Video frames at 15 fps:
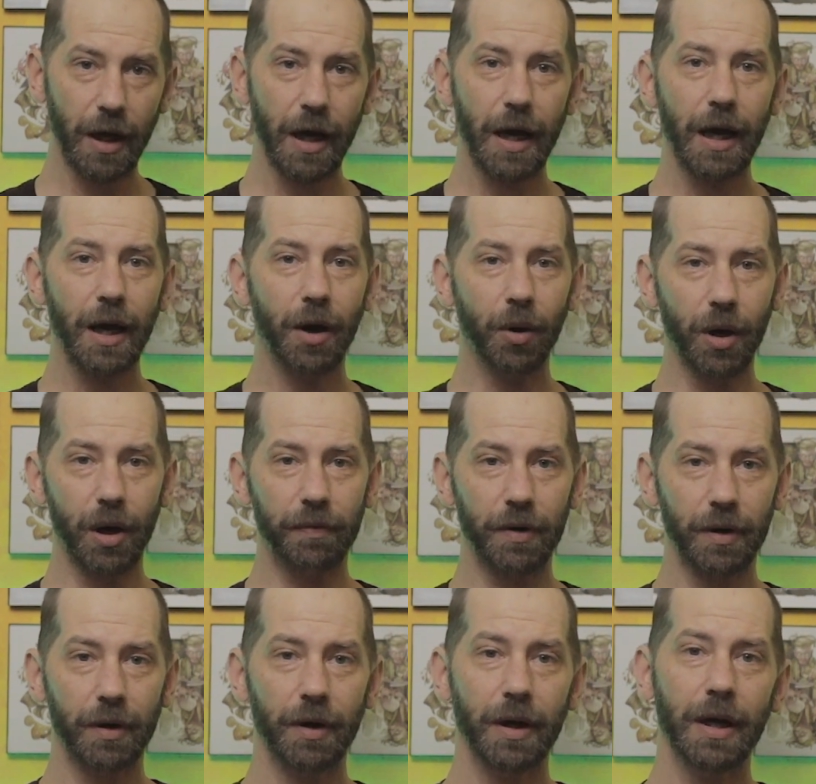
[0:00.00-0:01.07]
However,
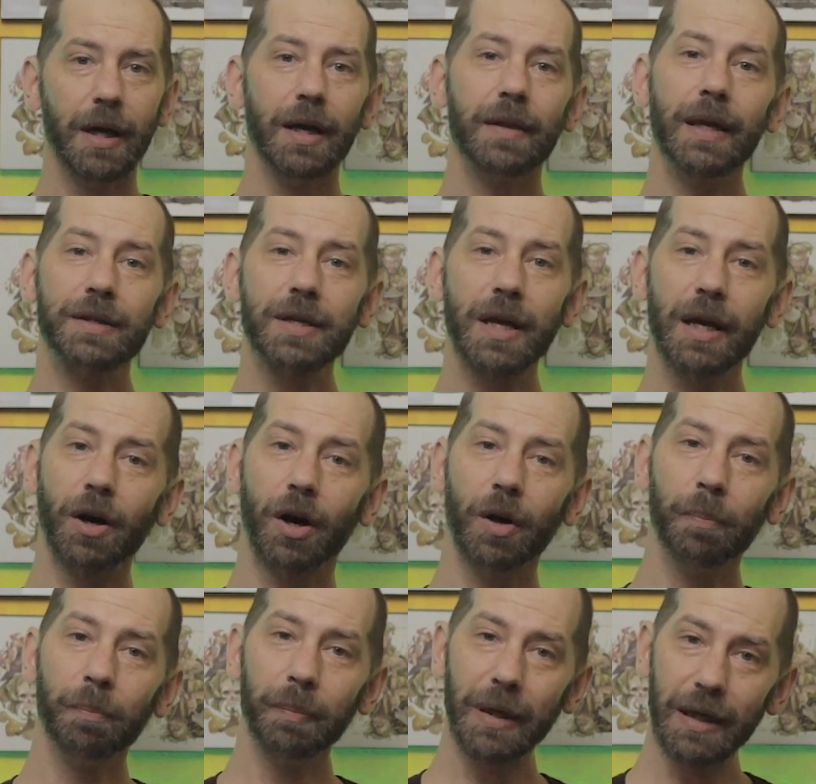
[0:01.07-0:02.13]
they take
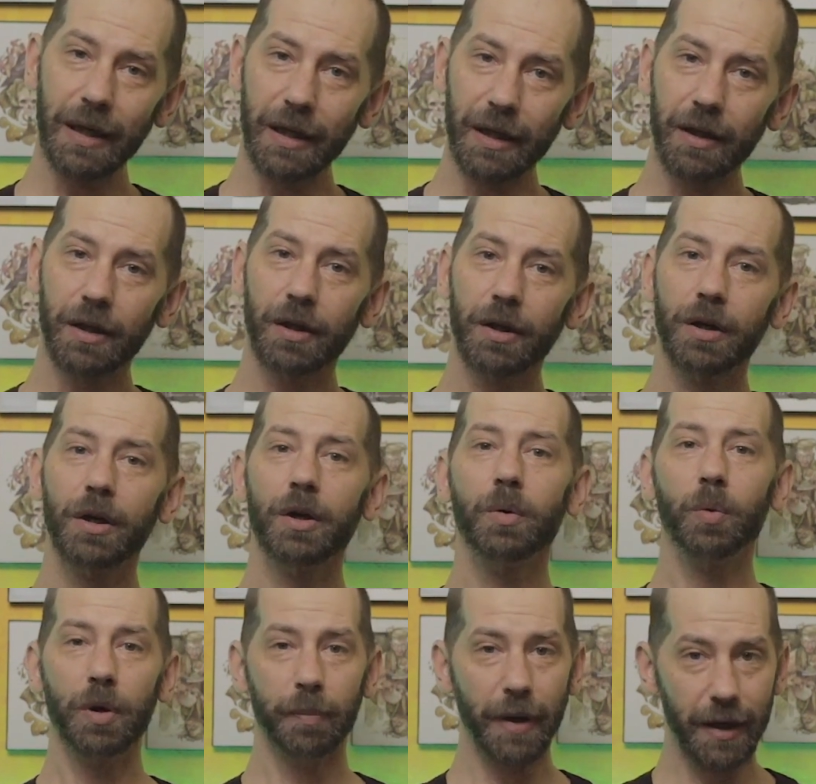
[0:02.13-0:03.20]
on meaning
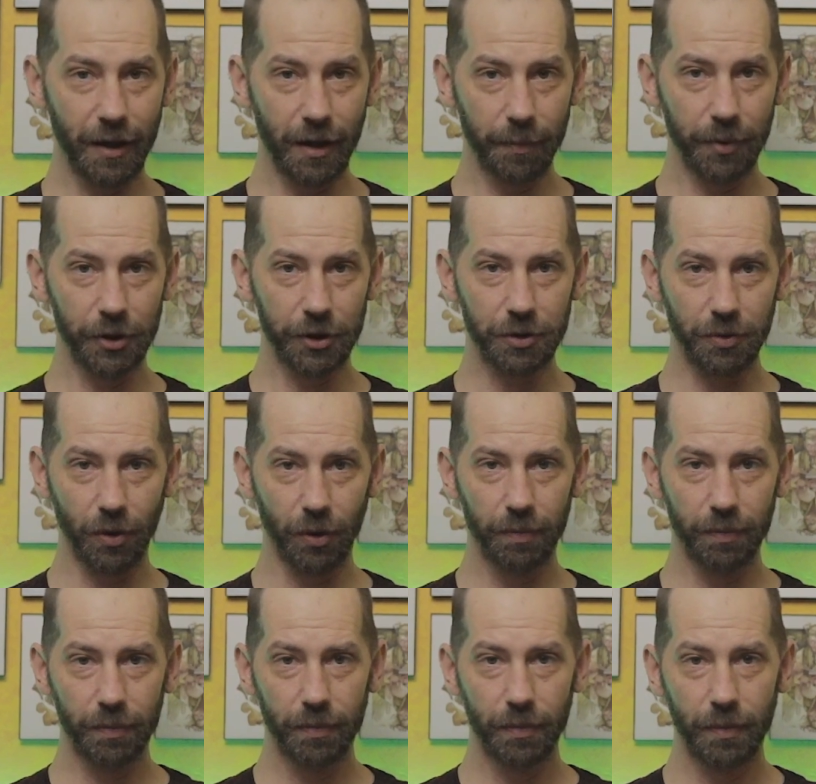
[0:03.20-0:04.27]
when making a push roll.
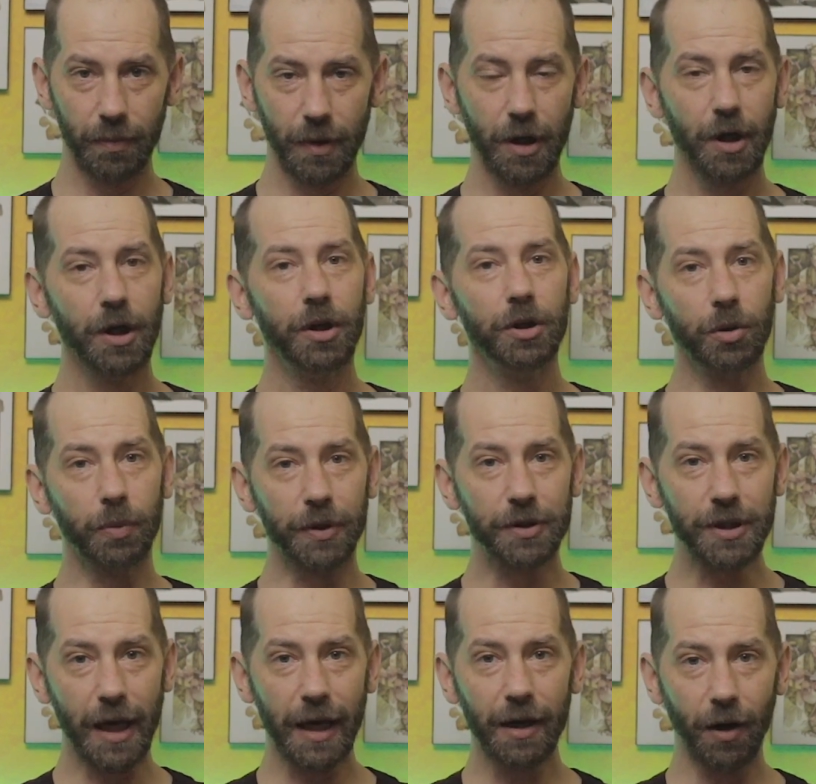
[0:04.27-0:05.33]
You
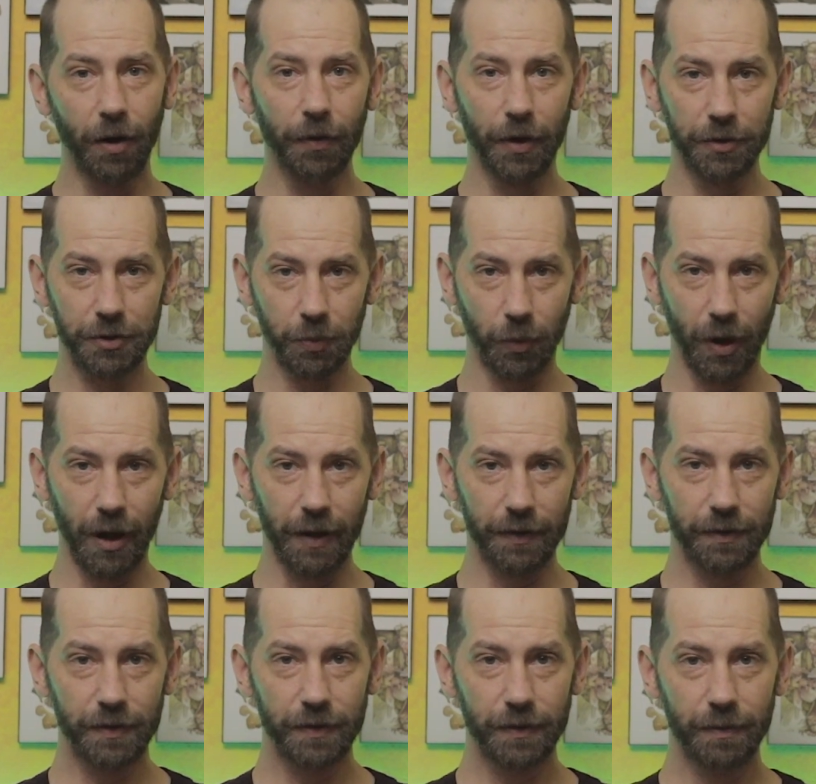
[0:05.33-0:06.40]
retain all those
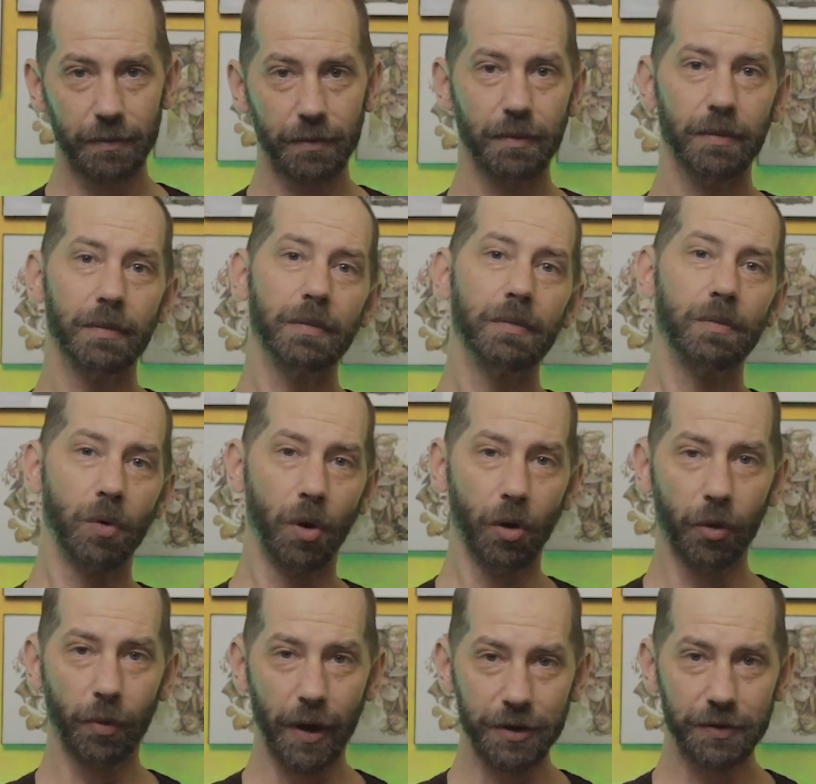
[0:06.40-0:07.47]
1s, roll
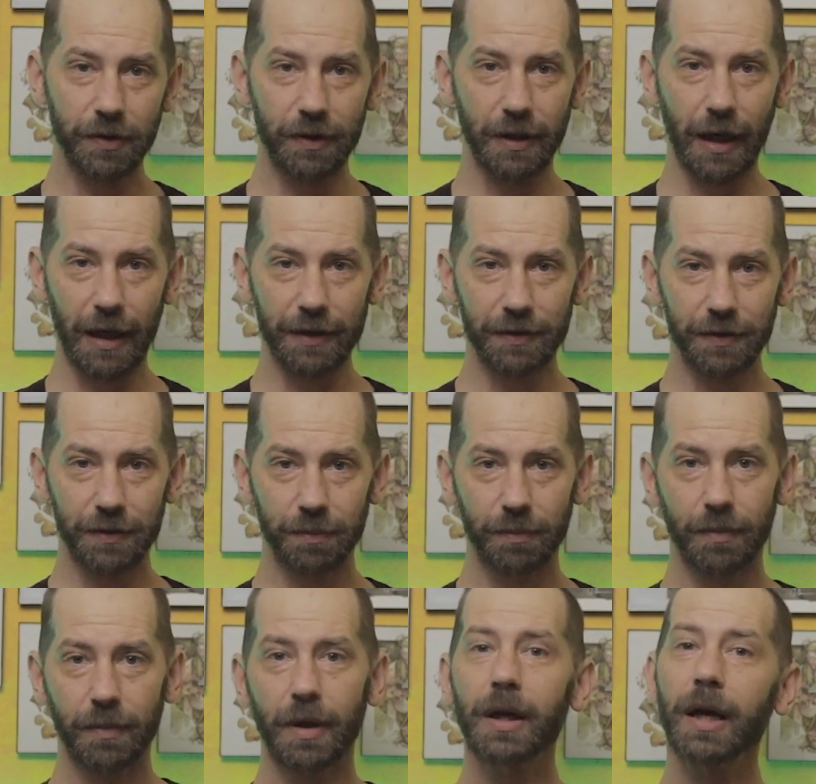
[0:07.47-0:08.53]
the rest of your dice,
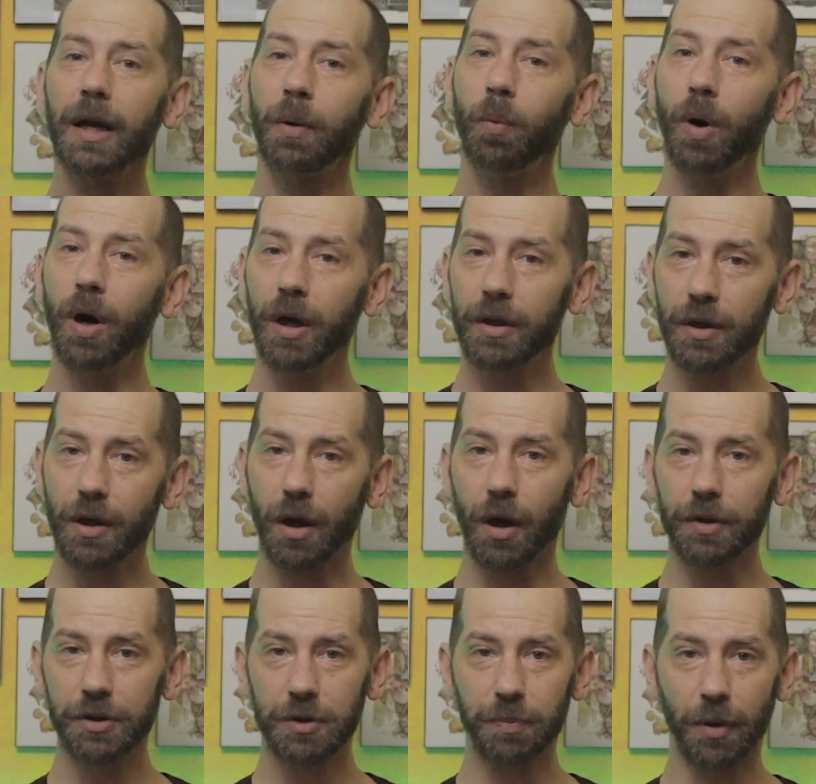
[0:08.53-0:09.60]
and a 1
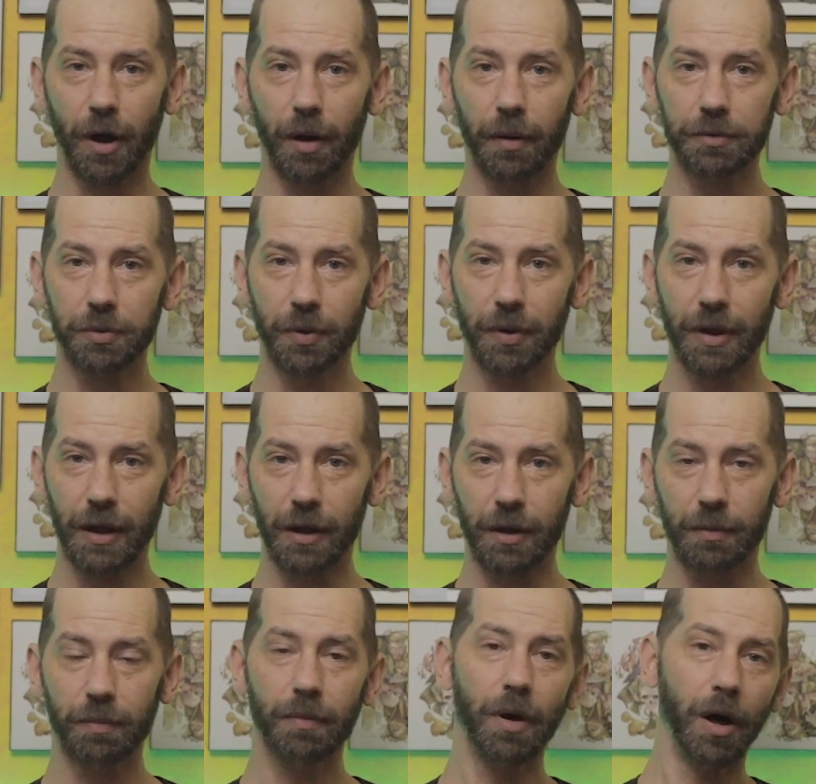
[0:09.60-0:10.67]
causes problems with gear
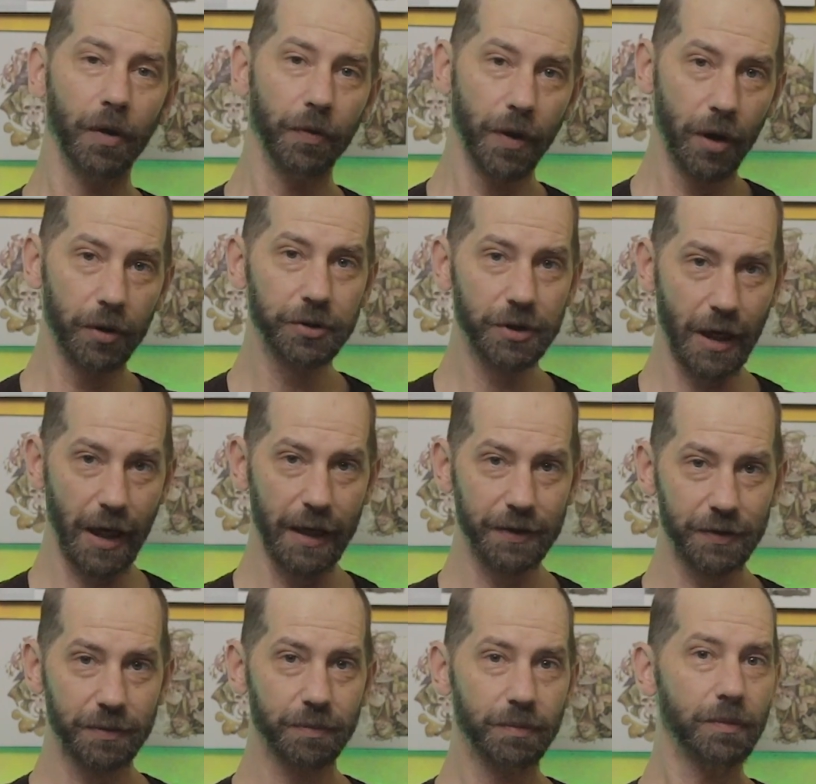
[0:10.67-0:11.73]
on those
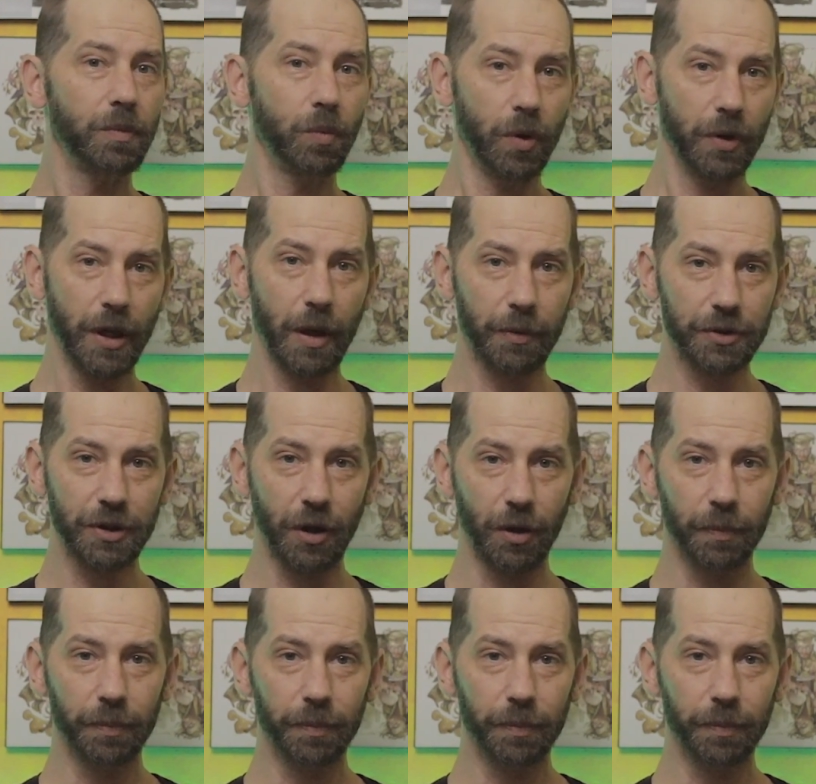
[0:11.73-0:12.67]
dice when they result.